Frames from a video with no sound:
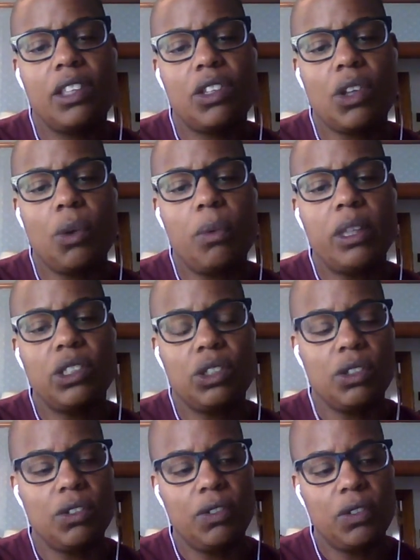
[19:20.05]
And so
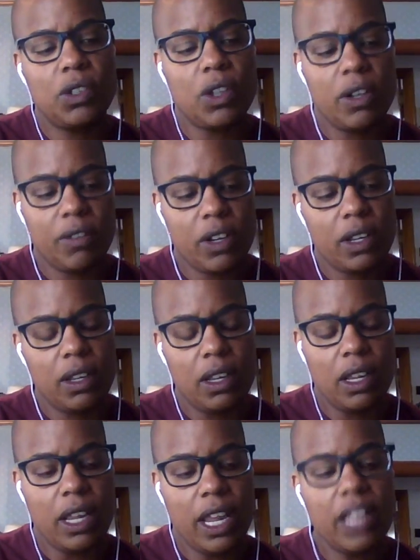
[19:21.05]
once you've sort of
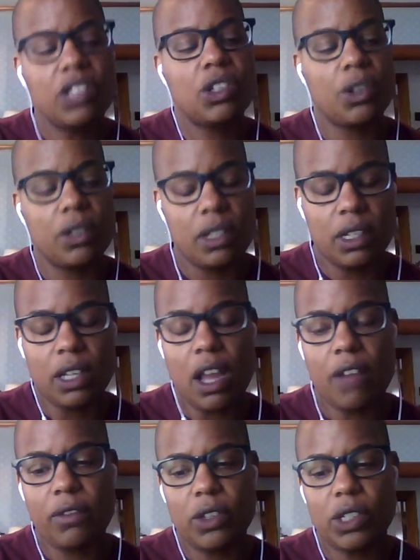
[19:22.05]
entered the
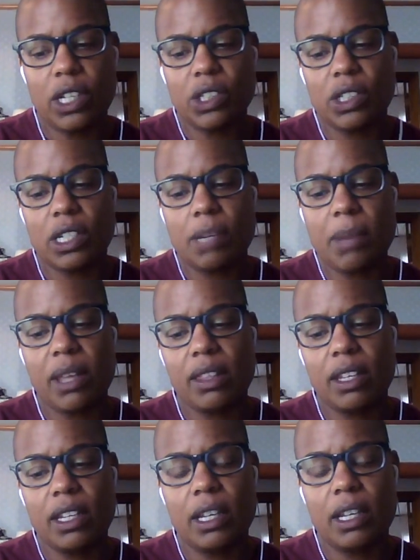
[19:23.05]
conversation about
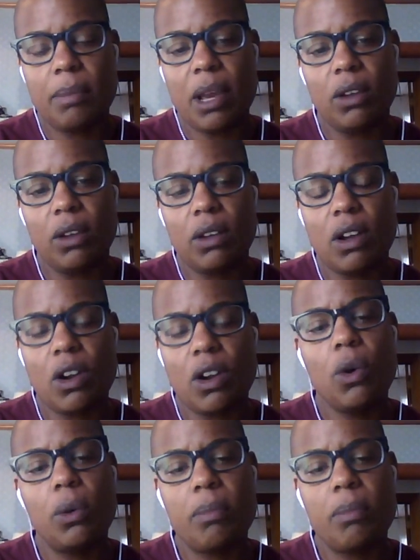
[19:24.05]
thinking about our
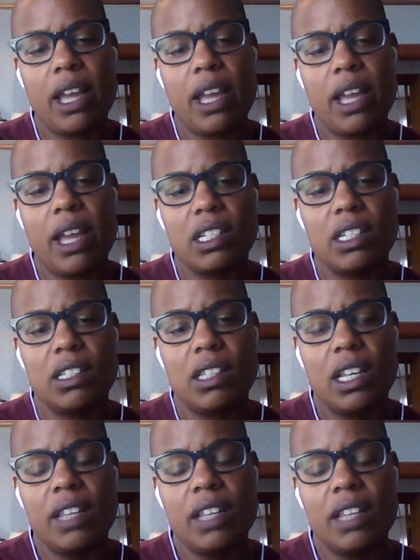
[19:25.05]
own biases,